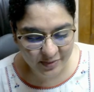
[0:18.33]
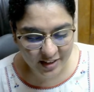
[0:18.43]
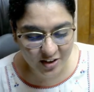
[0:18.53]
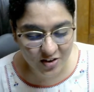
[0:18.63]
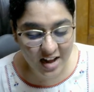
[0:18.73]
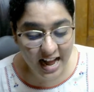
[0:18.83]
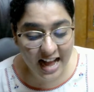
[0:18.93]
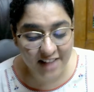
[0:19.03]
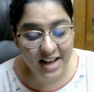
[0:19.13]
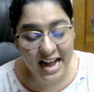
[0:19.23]
I
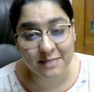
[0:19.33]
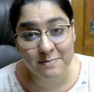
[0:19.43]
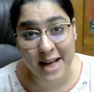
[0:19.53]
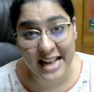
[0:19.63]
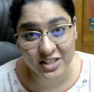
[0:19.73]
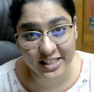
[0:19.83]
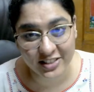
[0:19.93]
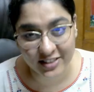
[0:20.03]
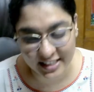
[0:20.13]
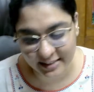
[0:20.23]
have had magic
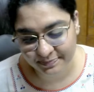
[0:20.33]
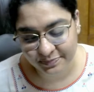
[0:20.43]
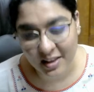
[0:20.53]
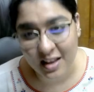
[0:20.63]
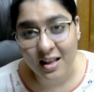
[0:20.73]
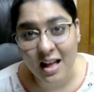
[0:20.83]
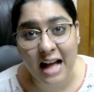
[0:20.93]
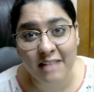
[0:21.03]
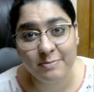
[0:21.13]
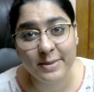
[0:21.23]
today.
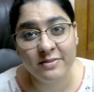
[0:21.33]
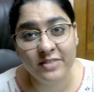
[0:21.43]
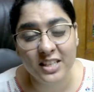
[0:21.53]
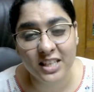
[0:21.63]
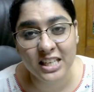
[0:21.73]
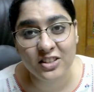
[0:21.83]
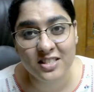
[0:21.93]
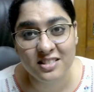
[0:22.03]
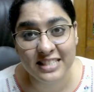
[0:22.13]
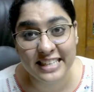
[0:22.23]
I've been working on
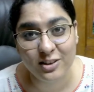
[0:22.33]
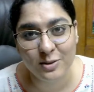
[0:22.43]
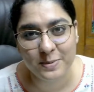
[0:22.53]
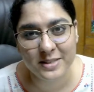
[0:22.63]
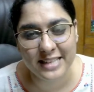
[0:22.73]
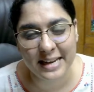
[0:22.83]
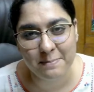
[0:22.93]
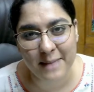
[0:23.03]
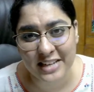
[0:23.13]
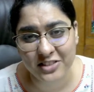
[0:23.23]
0%
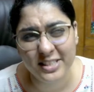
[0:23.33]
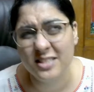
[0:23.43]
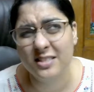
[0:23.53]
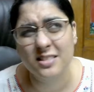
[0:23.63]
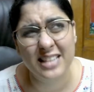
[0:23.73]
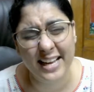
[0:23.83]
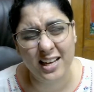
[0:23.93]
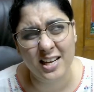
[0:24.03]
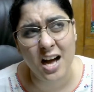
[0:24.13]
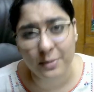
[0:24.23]
battery since like
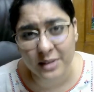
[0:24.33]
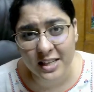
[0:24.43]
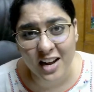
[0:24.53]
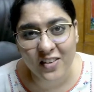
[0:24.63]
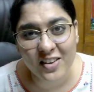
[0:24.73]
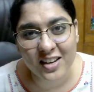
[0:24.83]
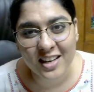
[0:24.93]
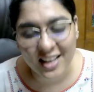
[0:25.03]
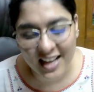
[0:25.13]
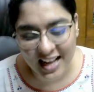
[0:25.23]
an hour now,
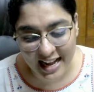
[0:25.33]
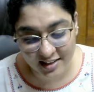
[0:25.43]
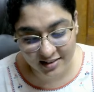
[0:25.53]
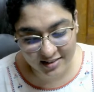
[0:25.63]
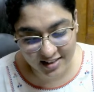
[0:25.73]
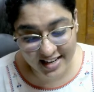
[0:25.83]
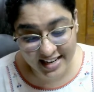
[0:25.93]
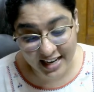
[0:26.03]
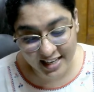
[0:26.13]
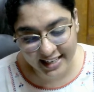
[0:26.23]
and
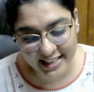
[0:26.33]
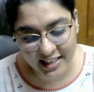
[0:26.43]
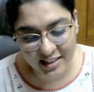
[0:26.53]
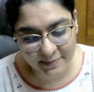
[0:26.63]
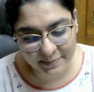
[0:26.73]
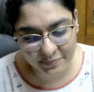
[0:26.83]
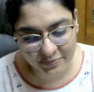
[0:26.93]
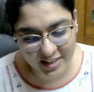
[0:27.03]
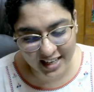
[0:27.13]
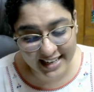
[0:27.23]
luckily,
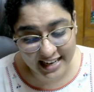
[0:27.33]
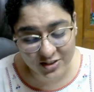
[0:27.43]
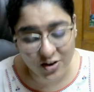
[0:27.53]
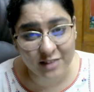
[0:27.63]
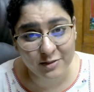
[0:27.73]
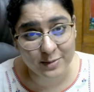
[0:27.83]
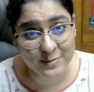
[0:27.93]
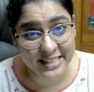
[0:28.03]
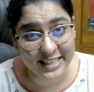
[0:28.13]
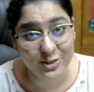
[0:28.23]
it has gone from
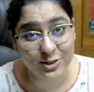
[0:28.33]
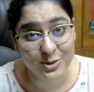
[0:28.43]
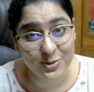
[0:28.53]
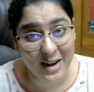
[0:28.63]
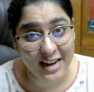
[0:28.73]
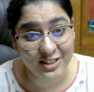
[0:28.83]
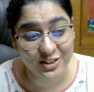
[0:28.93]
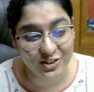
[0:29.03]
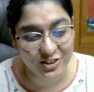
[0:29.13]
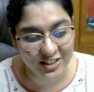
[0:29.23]
0 to 1
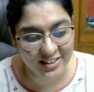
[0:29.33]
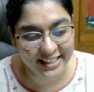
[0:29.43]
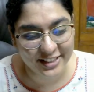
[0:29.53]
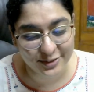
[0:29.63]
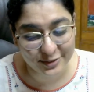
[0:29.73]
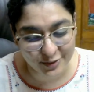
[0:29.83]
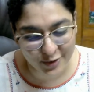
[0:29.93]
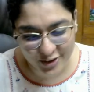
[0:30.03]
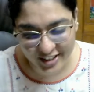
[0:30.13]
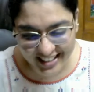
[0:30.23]
to 3 to
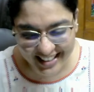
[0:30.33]
4.